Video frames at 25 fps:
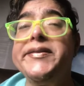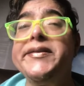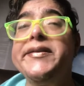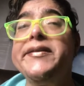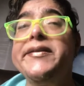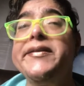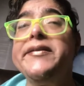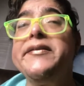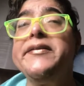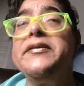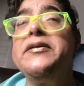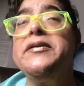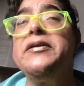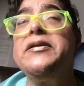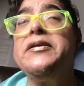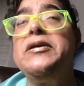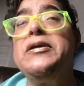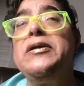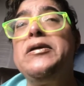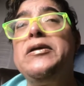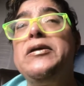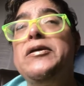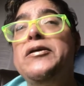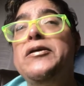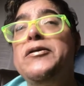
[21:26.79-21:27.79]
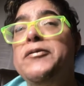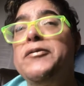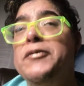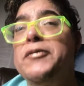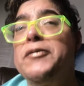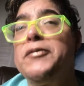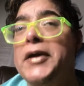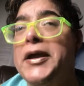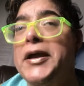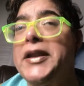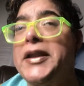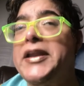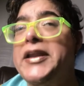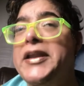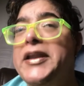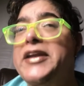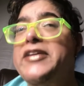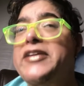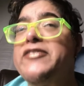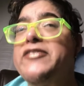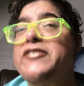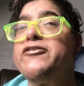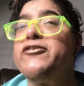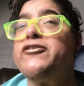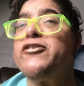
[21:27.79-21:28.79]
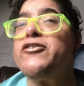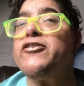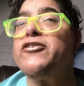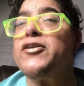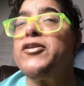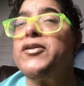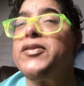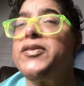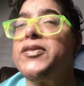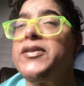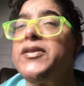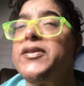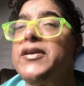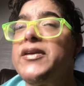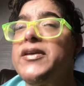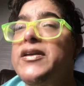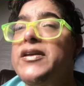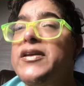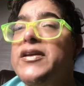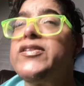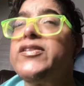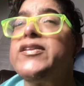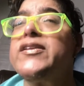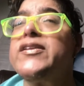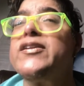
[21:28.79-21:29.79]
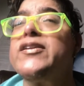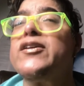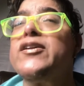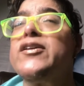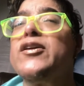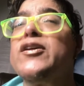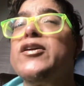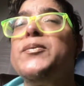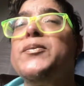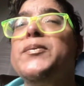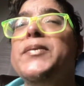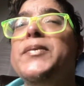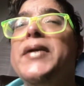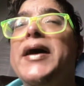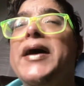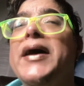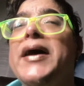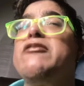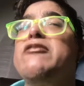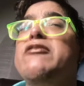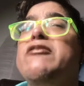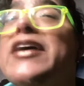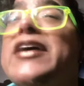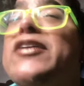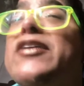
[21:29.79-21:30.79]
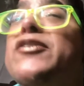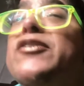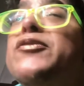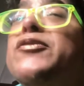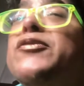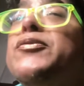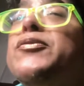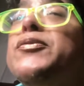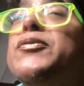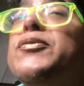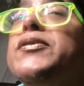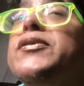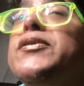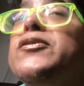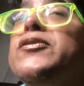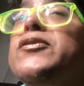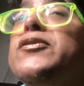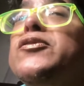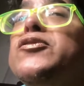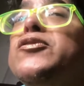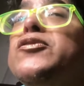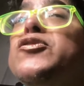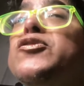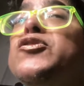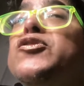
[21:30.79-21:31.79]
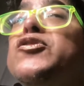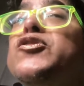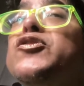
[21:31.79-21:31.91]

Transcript: waiting for things to go back the way they were before you connect with your joy,